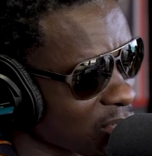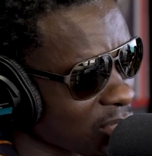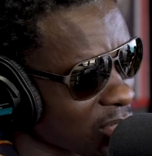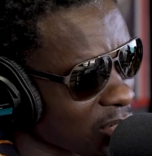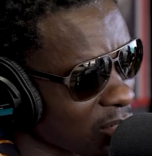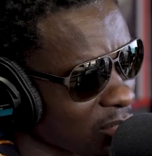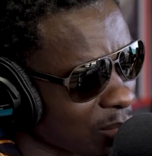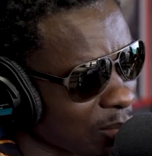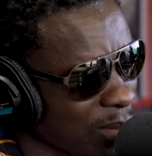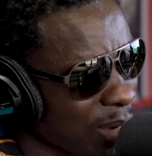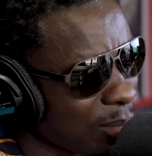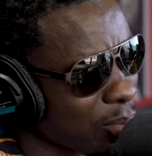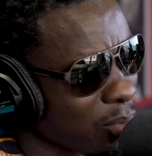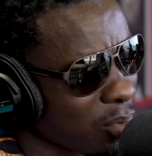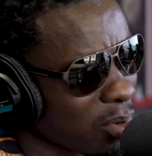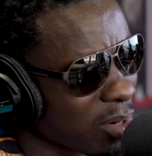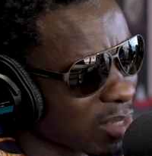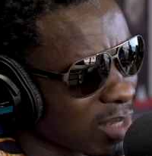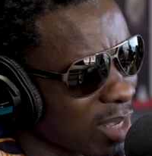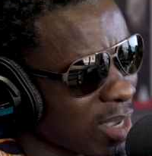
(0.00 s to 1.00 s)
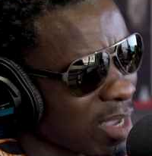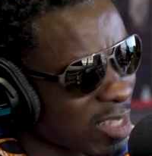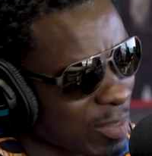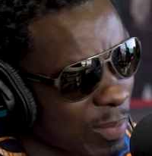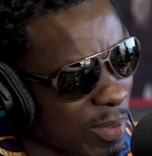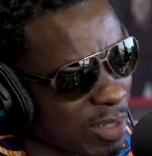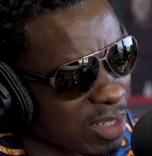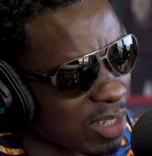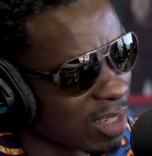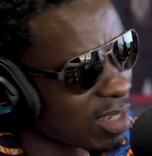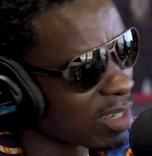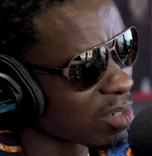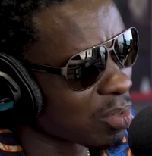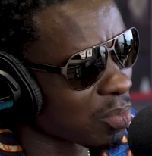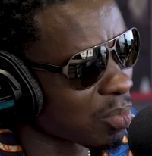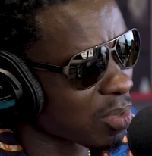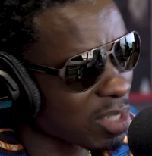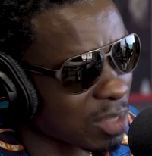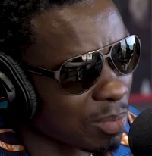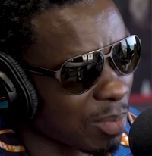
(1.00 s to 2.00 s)
shows. My boys, especially the little
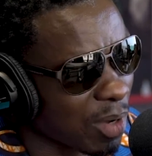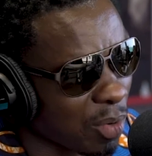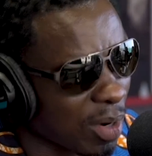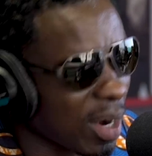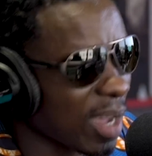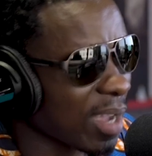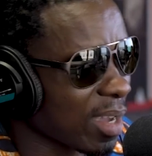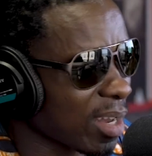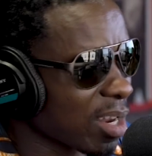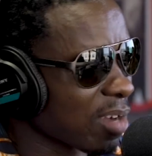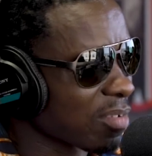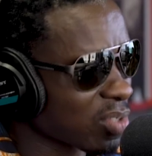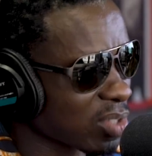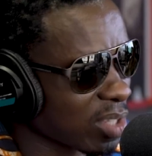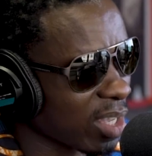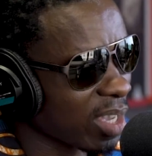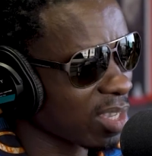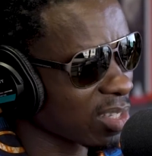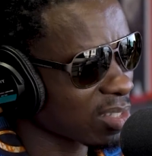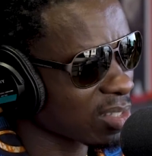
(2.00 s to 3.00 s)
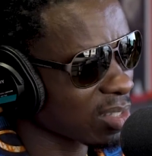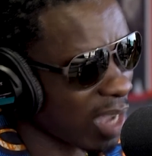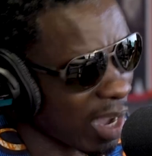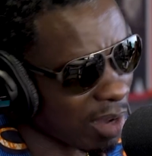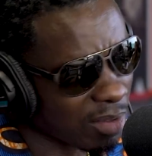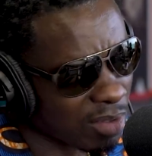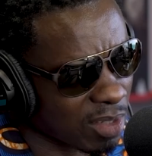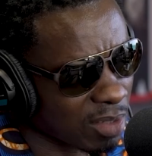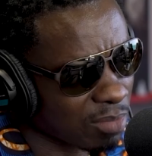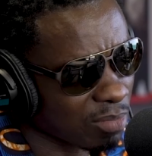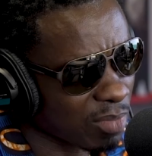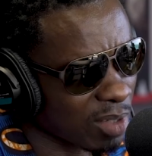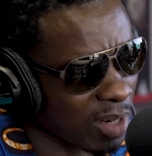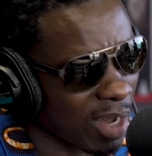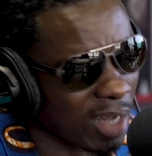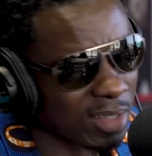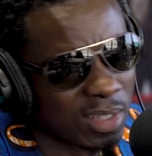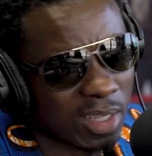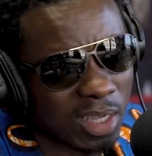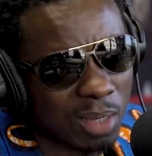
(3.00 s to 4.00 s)
ones, man, when I get off stage, I, you
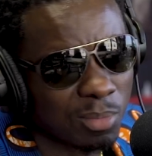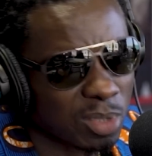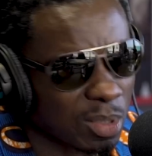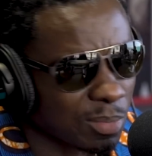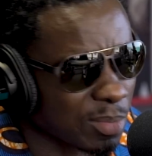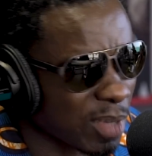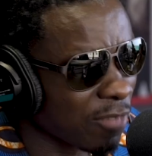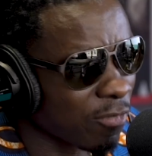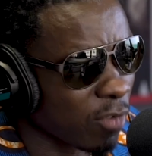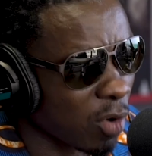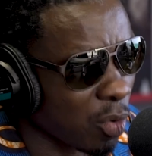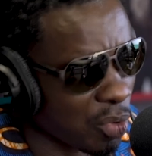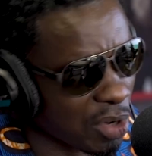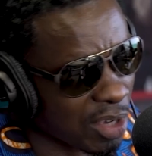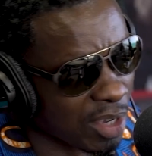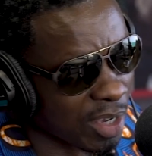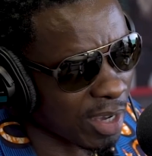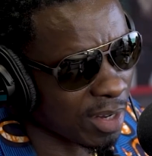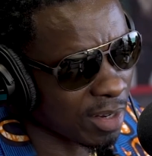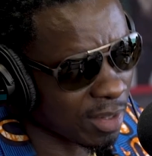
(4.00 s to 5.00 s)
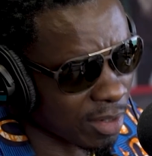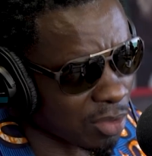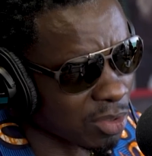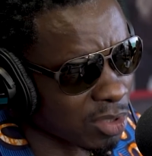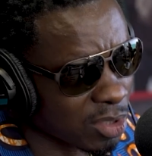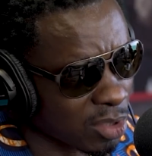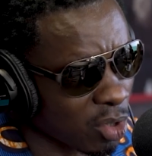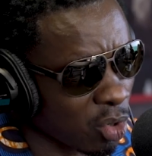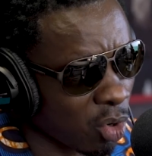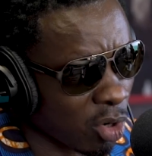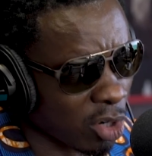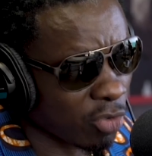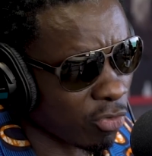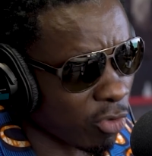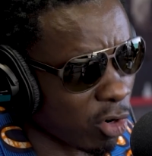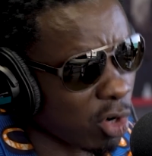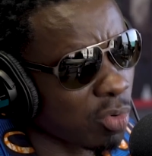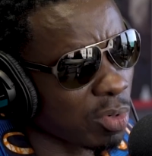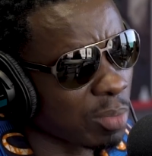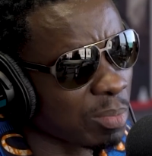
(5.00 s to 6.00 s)
know, I take them sometime for a weekend and they'll go on the
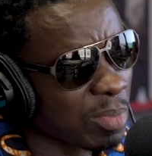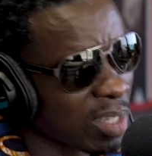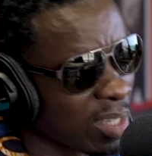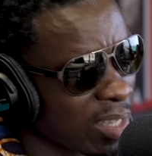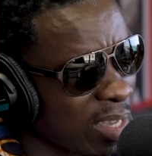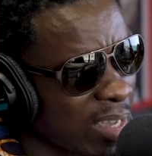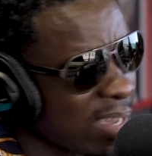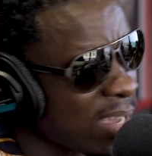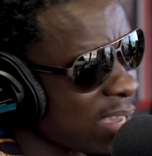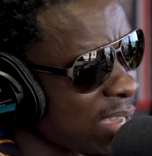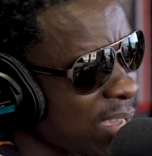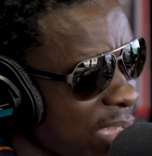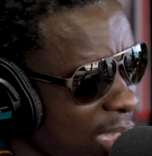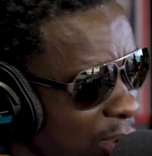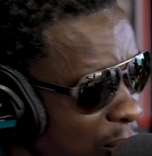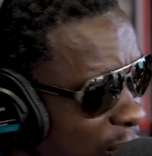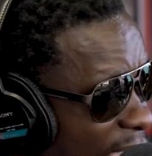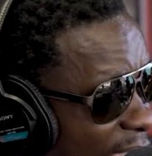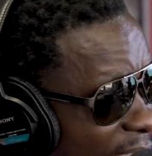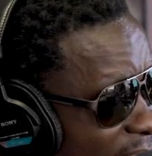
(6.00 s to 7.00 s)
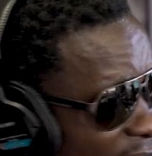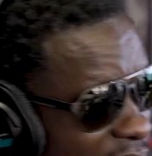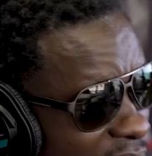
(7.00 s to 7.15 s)
road with me. Mm -hmm. And when I get